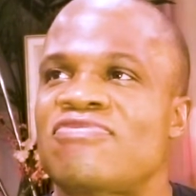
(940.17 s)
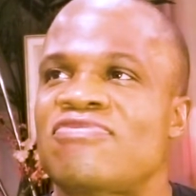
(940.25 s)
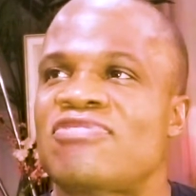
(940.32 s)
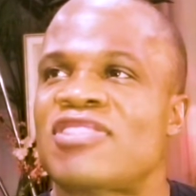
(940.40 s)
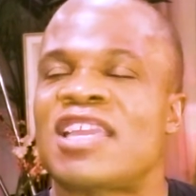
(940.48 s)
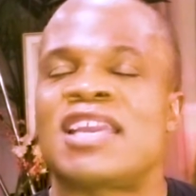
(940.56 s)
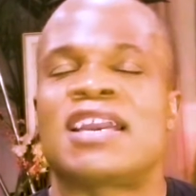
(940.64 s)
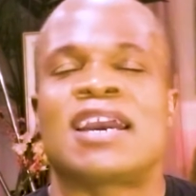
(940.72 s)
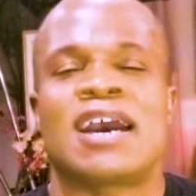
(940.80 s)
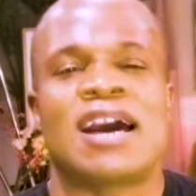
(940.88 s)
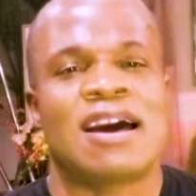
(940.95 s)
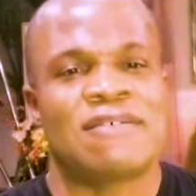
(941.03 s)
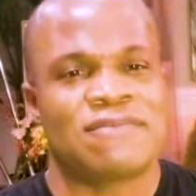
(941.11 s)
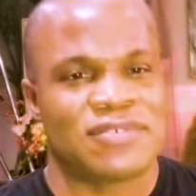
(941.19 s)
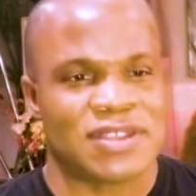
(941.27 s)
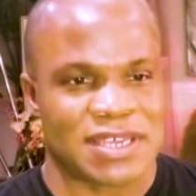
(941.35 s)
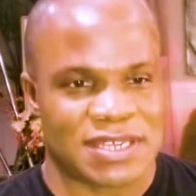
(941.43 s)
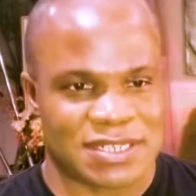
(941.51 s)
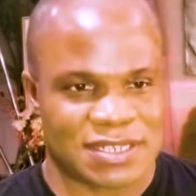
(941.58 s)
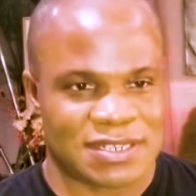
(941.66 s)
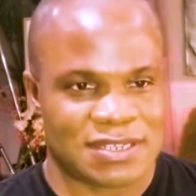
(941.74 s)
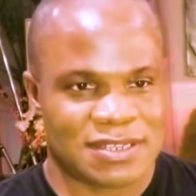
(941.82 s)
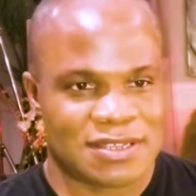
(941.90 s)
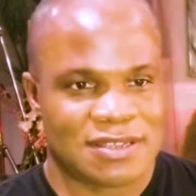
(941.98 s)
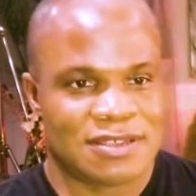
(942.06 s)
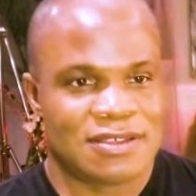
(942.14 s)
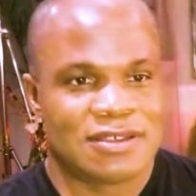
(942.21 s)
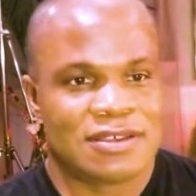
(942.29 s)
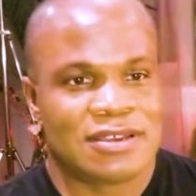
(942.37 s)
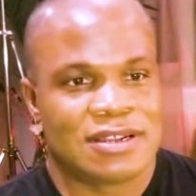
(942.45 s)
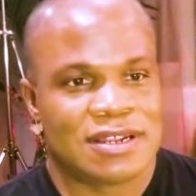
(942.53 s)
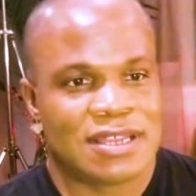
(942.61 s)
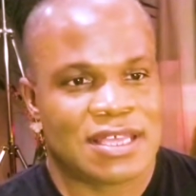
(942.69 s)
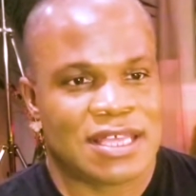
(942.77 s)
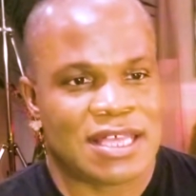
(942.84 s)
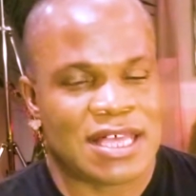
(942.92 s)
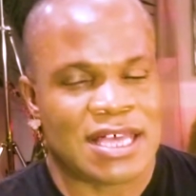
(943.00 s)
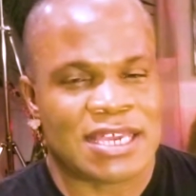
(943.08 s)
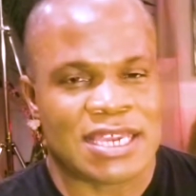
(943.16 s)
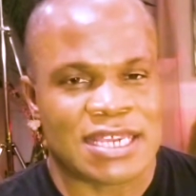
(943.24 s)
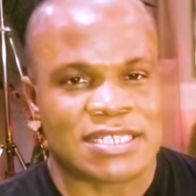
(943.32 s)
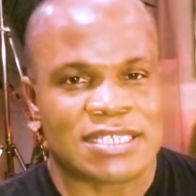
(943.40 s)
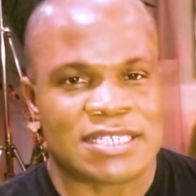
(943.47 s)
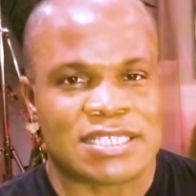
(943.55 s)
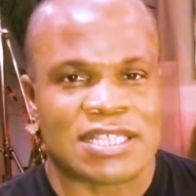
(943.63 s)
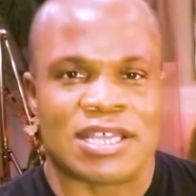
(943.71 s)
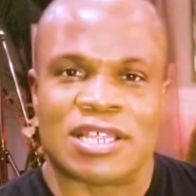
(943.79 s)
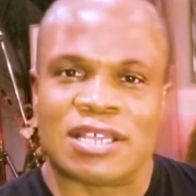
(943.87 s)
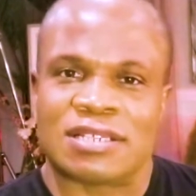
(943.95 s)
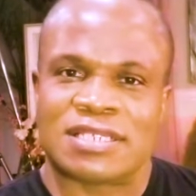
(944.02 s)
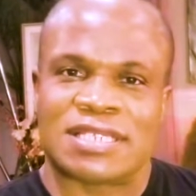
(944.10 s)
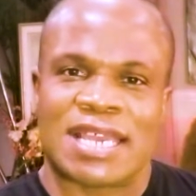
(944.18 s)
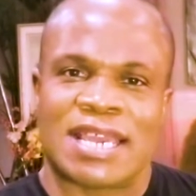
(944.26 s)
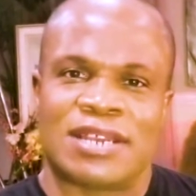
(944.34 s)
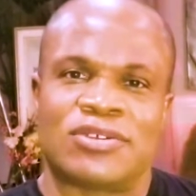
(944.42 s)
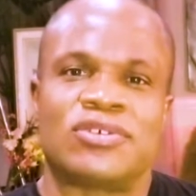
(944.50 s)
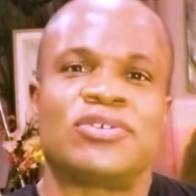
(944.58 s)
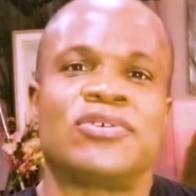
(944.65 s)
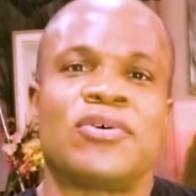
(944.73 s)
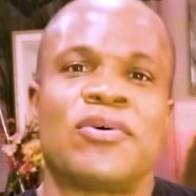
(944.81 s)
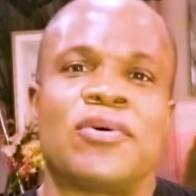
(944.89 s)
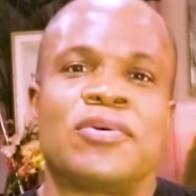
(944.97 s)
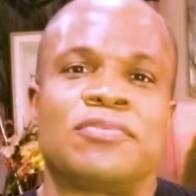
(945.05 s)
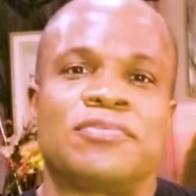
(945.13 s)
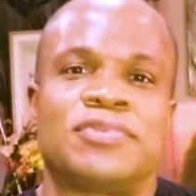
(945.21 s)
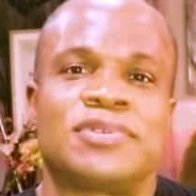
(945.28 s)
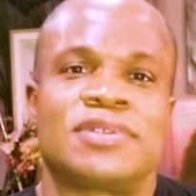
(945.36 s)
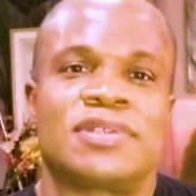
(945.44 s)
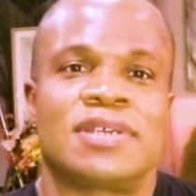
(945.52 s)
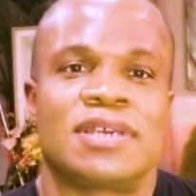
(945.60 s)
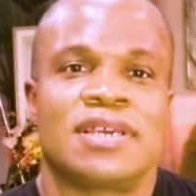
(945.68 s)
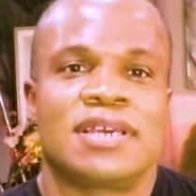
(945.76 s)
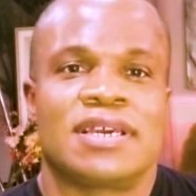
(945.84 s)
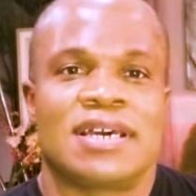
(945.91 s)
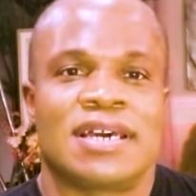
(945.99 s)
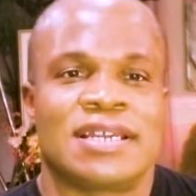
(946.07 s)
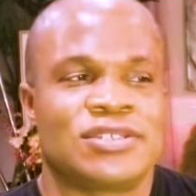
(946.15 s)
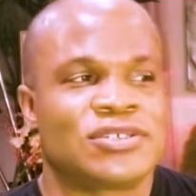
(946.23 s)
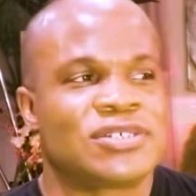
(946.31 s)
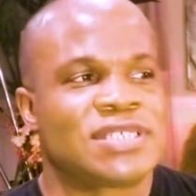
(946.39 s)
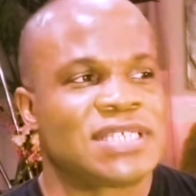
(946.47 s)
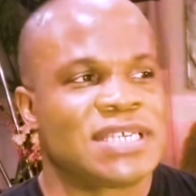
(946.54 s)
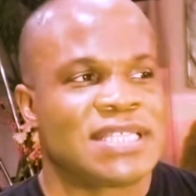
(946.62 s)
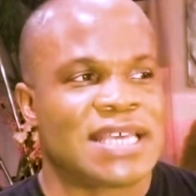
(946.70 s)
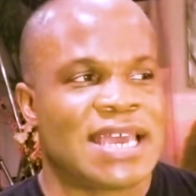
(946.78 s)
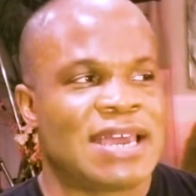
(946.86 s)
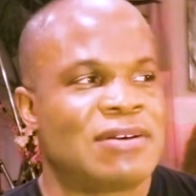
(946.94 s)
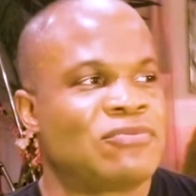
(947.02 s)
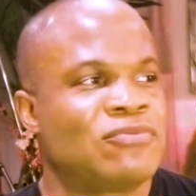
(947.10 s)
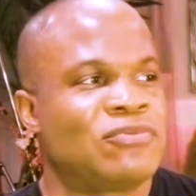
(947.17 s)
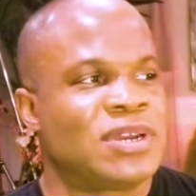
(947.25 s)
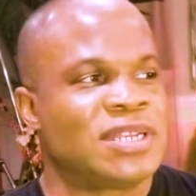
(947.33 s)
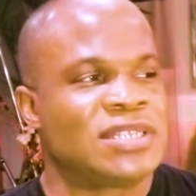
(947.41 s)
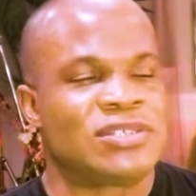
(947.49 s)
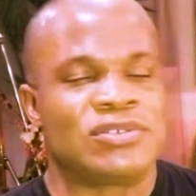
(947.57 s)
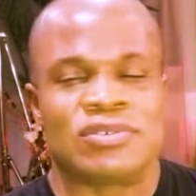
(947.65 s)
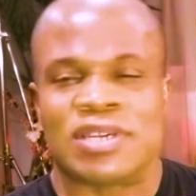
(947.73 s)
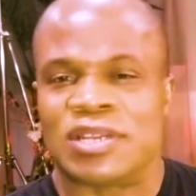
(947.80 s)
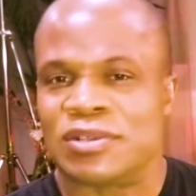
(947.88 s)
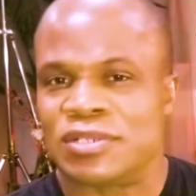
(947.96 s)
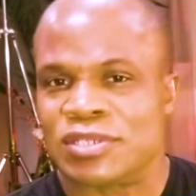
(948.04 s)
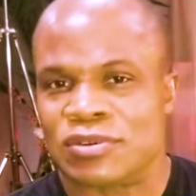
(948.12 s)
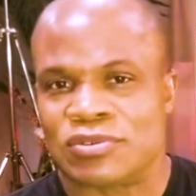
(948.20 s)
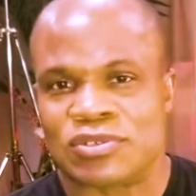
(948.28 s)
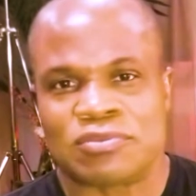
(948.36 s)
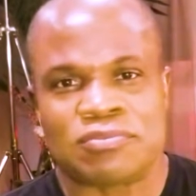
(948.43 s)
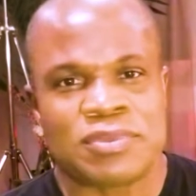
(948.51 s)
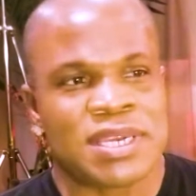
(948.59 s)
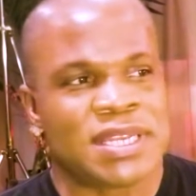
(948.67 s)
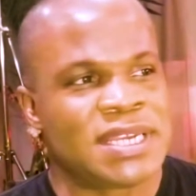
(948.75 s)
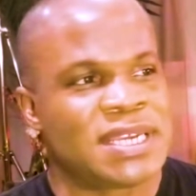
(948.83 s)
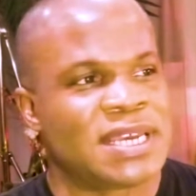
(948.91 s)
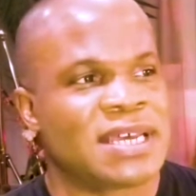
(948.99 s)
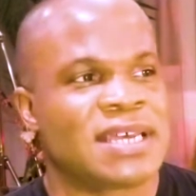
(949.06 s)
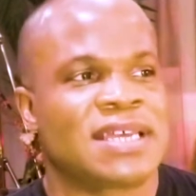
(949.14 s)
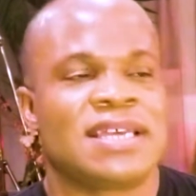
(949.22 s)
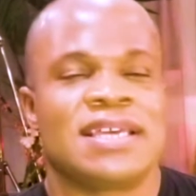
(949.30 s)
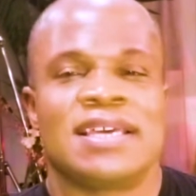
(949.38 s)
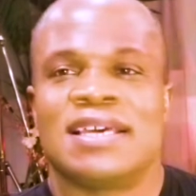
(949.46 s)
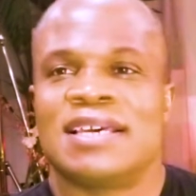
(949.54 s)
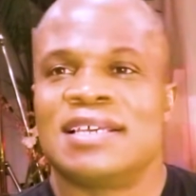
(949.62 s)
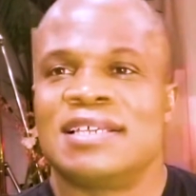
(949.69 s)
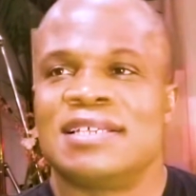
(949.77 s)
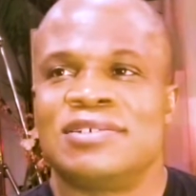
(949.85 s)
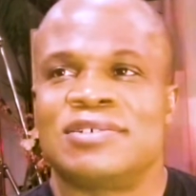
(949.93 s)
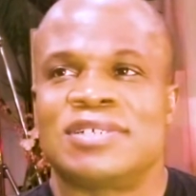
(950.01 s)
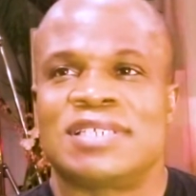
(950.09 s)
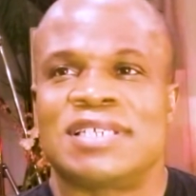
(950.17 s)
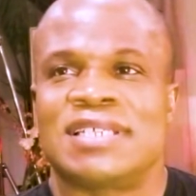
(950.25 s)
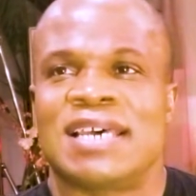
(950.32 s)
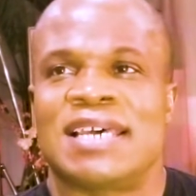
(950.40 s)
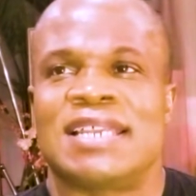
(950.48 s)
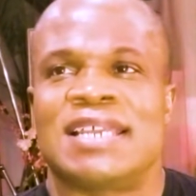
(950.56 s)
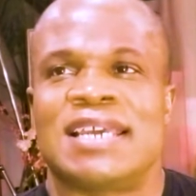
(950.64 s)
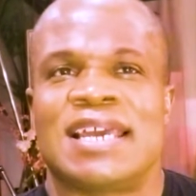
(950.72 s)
in conflict against the standard norms. And you can see that when you get on social media. You can see that